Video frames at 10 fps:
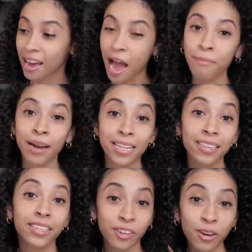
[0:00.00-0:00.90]
I might
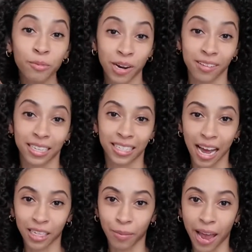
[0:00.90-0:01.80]
start wearing this
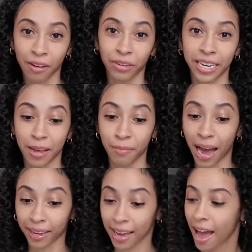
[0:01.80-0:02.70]
as my everyday
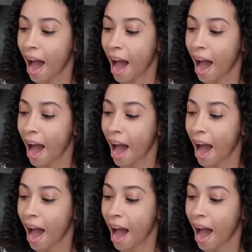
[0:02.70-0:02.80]
bag.